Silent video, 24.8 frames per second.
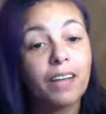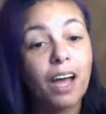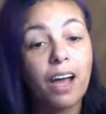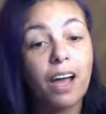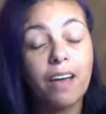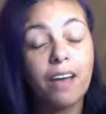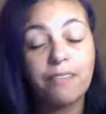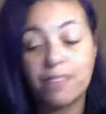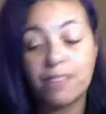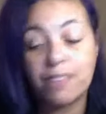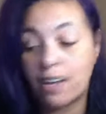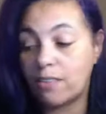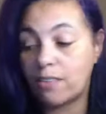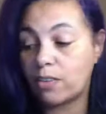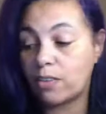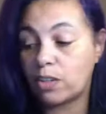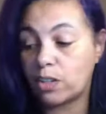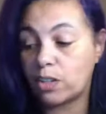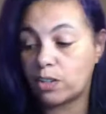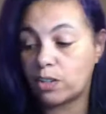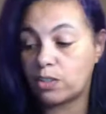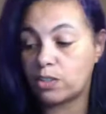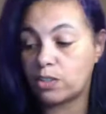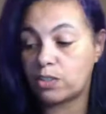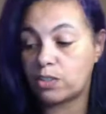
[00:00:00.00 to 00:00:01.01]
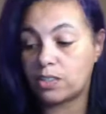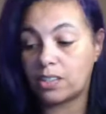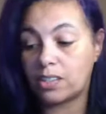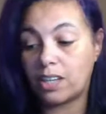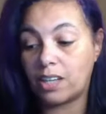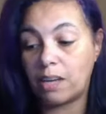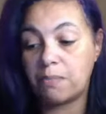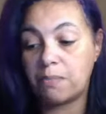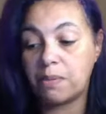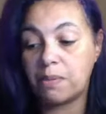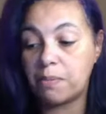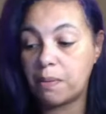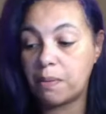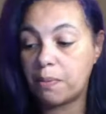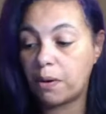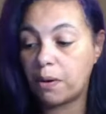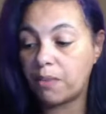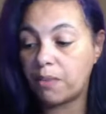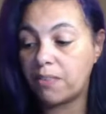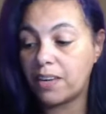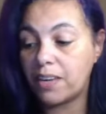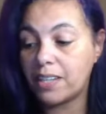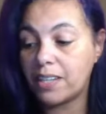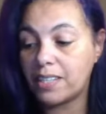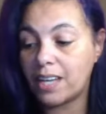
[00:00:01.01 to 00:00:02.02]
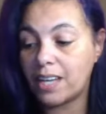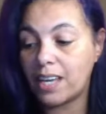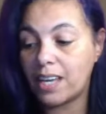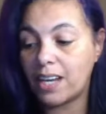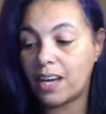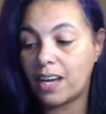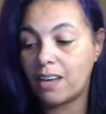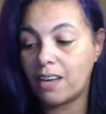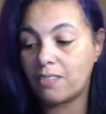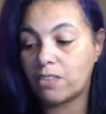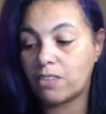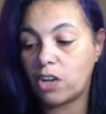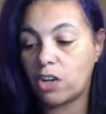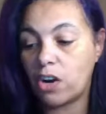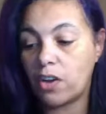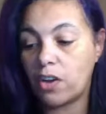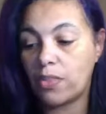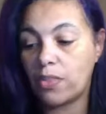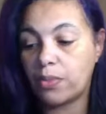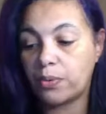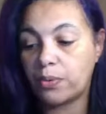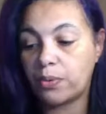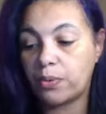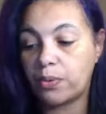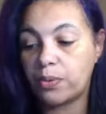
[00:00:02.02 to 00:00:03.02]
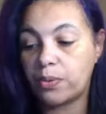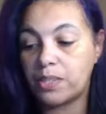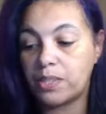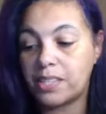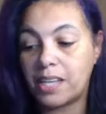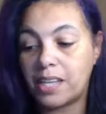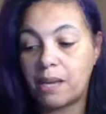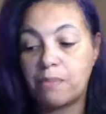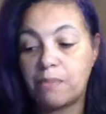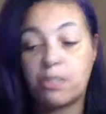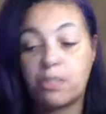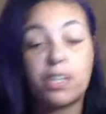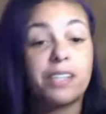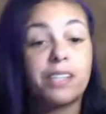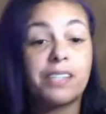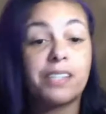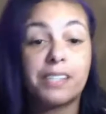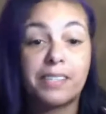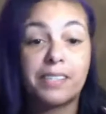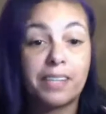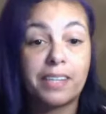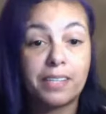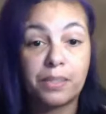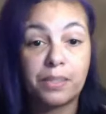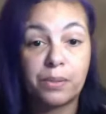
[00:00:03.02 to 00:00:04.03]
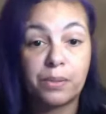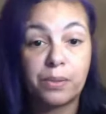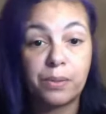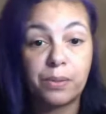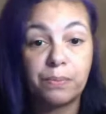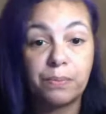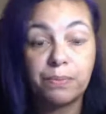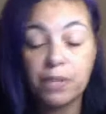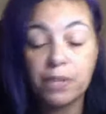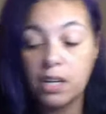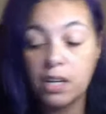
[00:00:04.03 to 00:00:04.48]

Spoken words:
I've never claimed to be perfect, and I've gone through the same shit since high school.